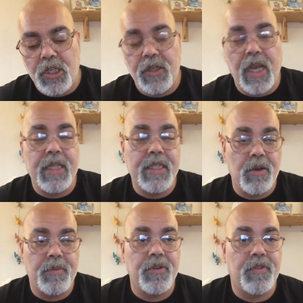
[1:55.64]
You get the
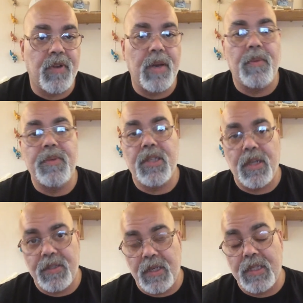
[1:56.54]
0.3 one, which,
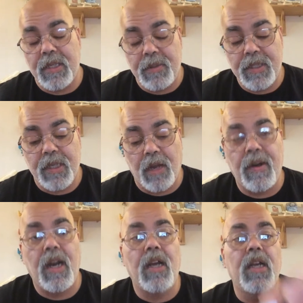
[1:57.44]
as I said, is
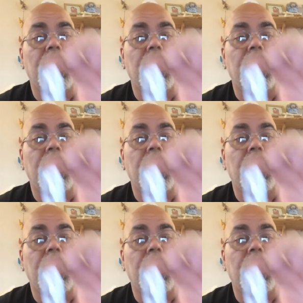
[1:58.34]
direct lung.